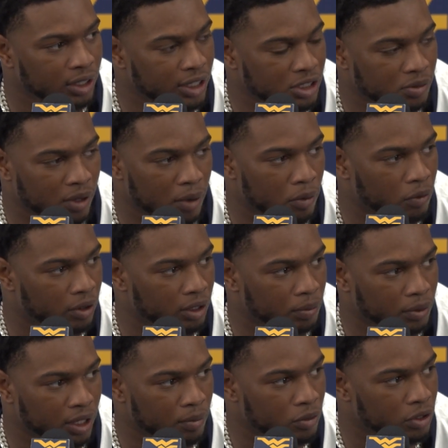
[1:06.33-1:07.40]
It just made me want to
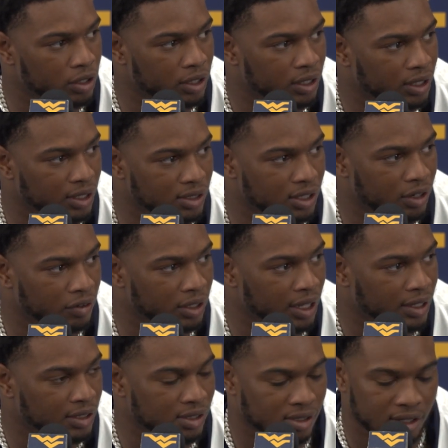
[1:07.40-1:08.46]
play more each and every
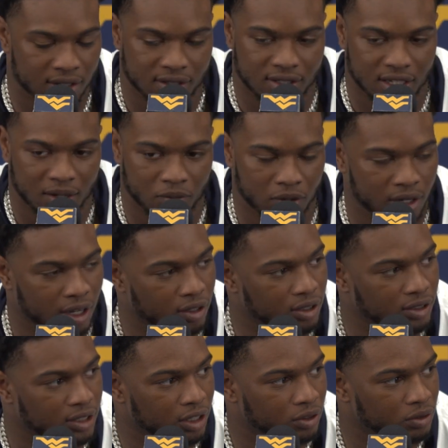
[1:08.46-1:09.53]
day, just seeing the team run out
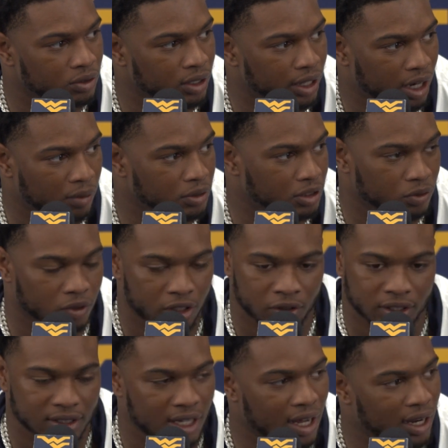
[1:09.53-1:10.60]
the tunnel. And I'm just one on
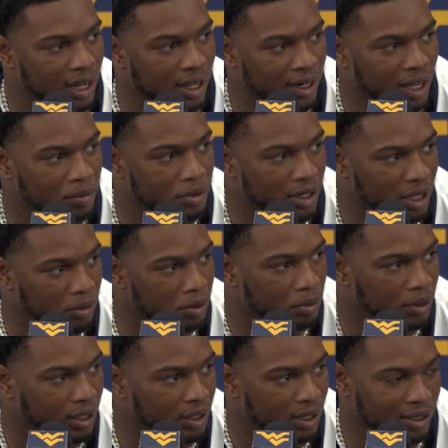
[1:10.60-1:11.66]
the sideline not being able to
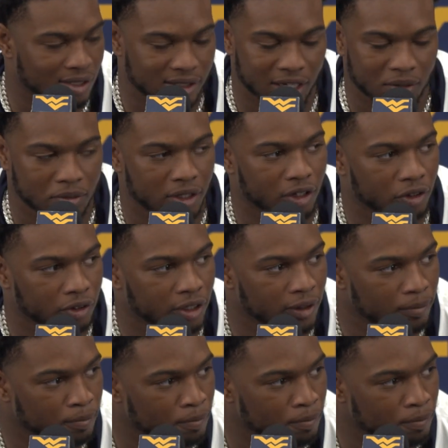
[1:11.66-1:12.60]
play. It just kept me hungry.